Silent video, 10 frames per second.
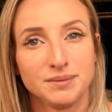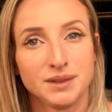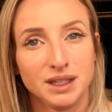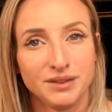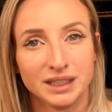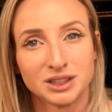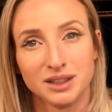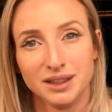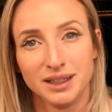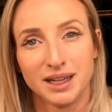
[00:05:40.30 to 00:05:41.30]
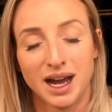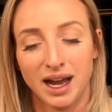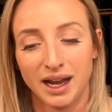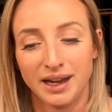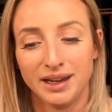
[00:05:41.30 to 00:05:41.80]
Eventually,
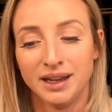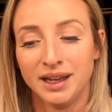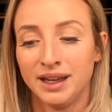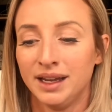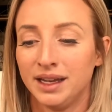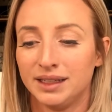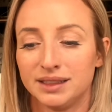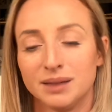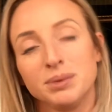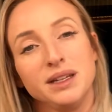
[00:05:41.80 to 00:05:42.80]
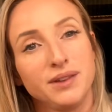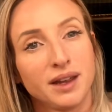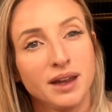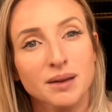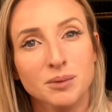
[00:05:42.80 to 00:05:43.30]
I ended up leaving
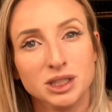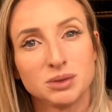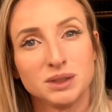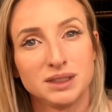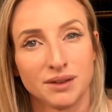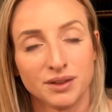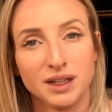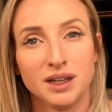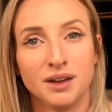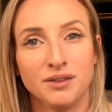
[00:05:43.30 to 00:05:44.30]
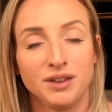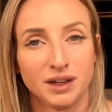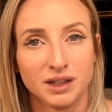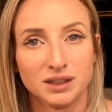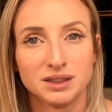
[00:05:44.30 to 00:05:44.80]
him, which was definitely a
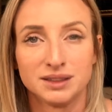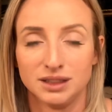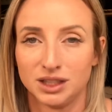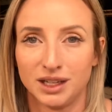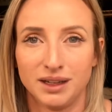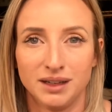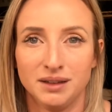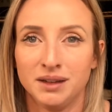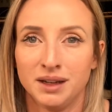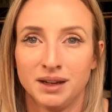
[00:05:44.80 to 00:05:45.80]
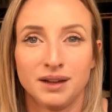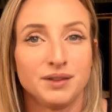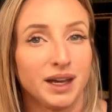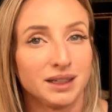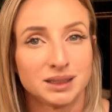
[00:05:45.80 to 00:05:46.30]
very good decision, and
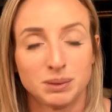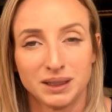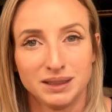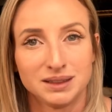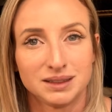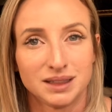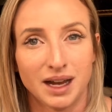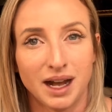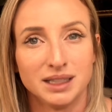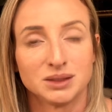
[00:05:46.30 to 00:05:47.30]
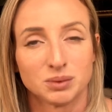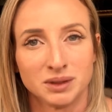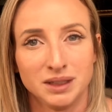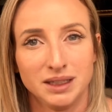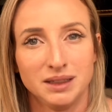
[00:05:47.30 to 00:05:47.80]
that experience has
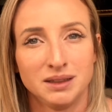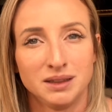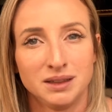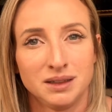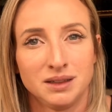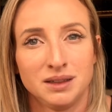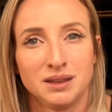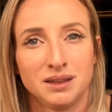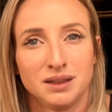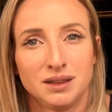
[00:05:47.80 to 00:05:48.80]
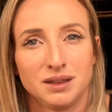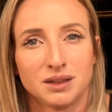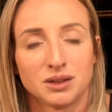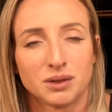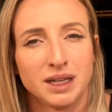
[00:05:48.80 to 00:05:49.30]
really
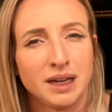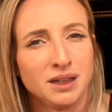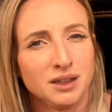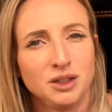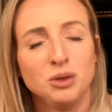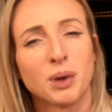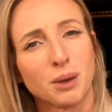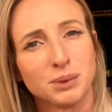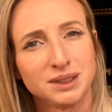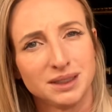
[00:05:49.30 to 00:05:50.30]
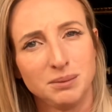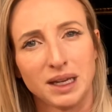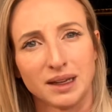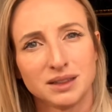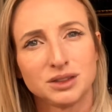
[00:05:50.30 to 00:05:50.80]
created a new purpose in
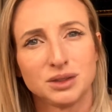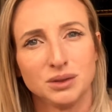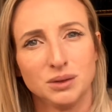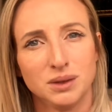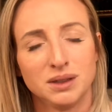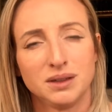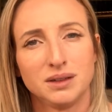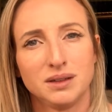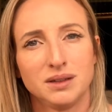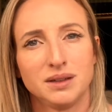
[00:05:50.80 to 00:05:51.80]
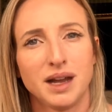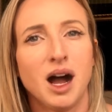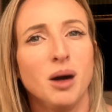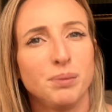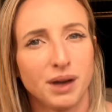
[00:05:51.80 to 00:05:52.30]
me to
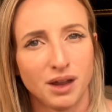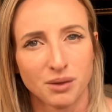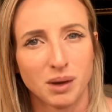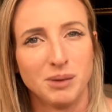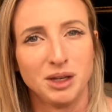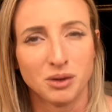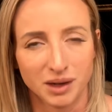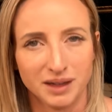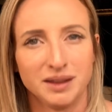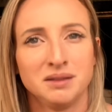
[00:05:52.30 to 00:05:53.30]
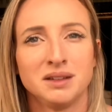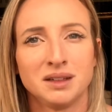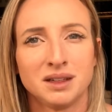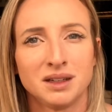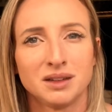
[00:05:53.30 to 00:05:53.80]
help other women who are in
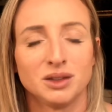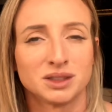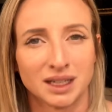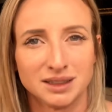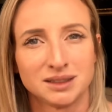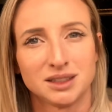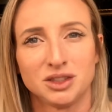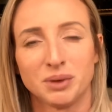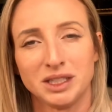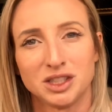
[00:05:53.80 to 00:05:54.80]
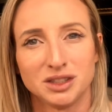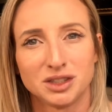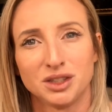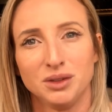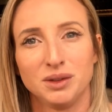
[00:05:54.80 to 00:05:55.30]
those kinds of situations
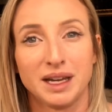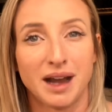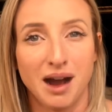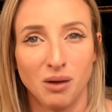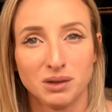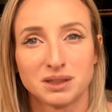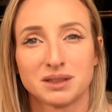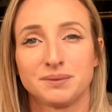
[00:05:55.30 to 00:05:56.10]
to get out.